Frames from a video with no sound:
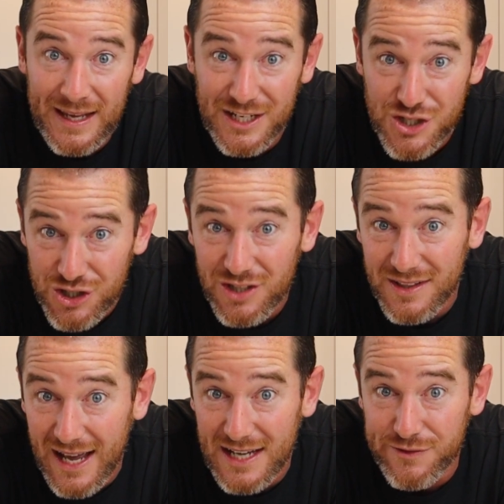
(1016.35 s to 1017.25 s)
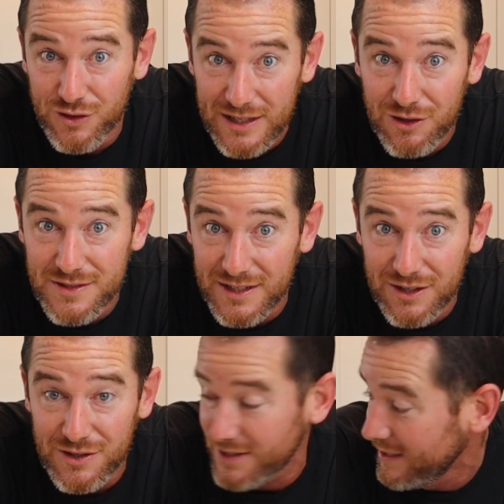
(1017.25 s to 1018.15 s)
It should last for years and
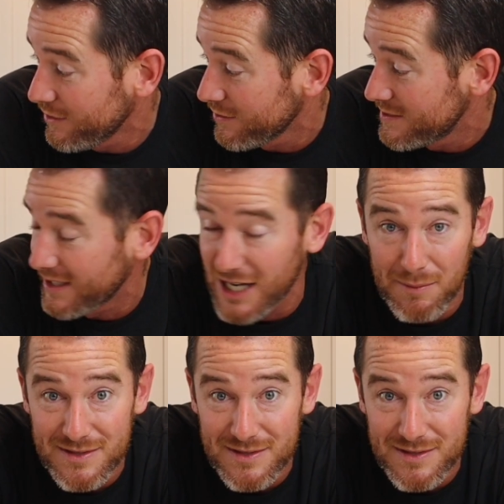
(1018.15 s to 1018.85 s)
years and years to come,